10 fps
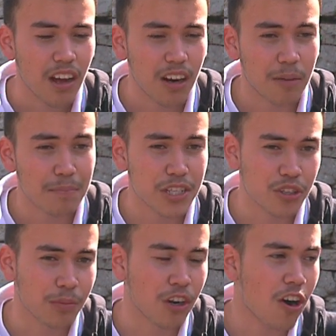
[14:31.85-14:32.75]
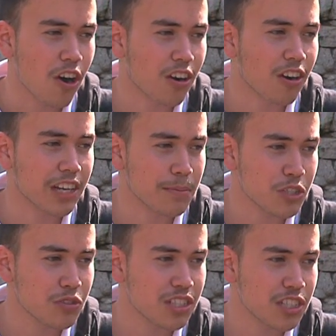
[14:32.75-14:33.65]
Mr. McCarr, our
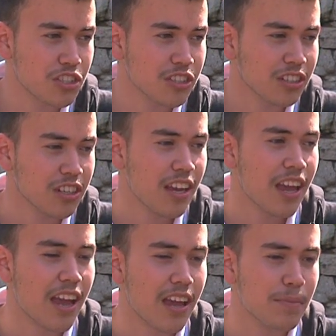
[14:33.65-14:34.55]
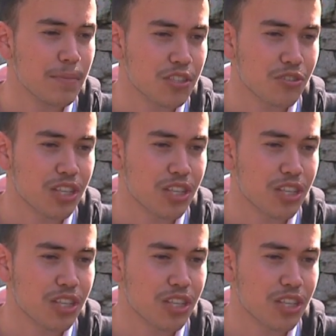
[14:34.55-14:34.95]
chemistry teacher, and Mr.